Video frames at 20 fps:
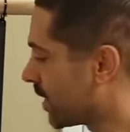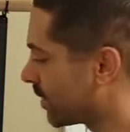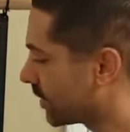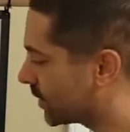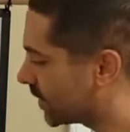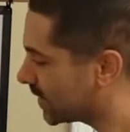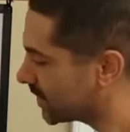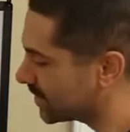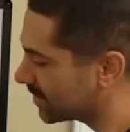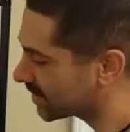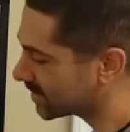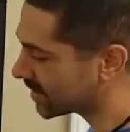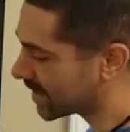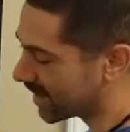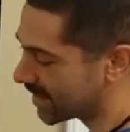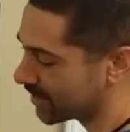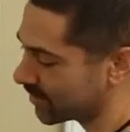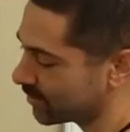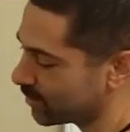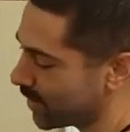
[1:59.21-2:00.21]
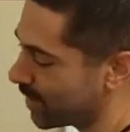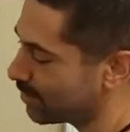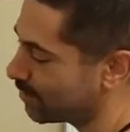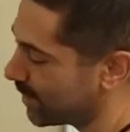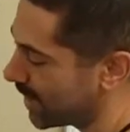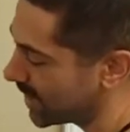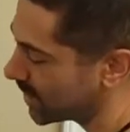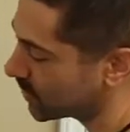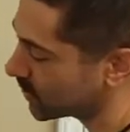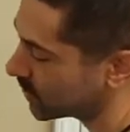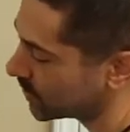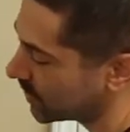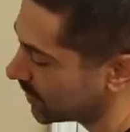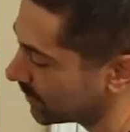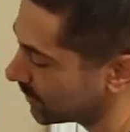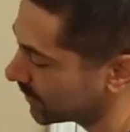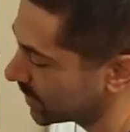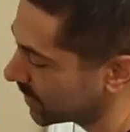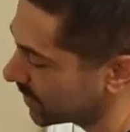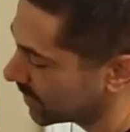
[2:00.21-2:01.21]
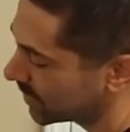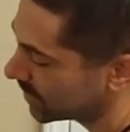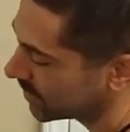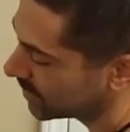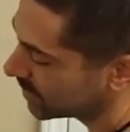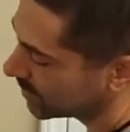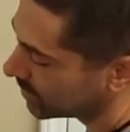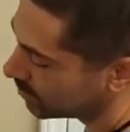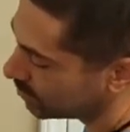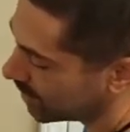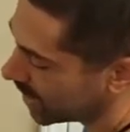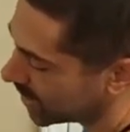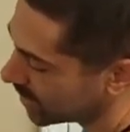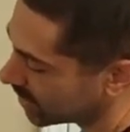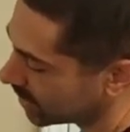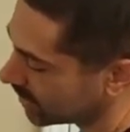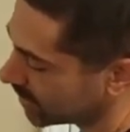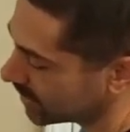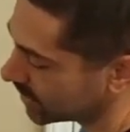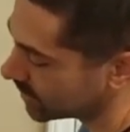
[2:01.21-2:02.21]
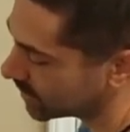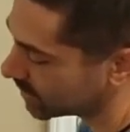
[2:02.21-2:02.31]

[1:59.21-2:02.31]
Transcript: This is kind of my makeshift model of the